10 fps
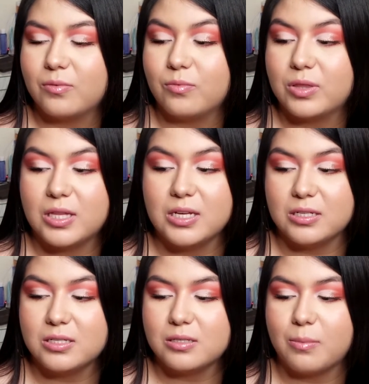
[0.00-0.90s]

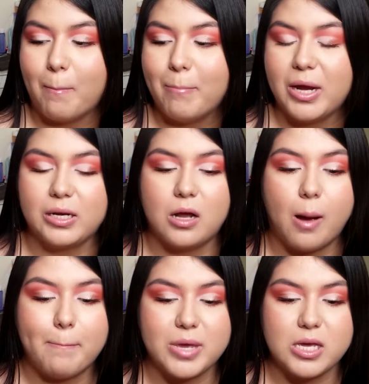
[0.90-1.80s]
this might
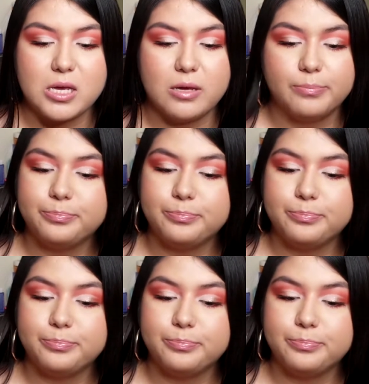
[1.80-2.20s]
not be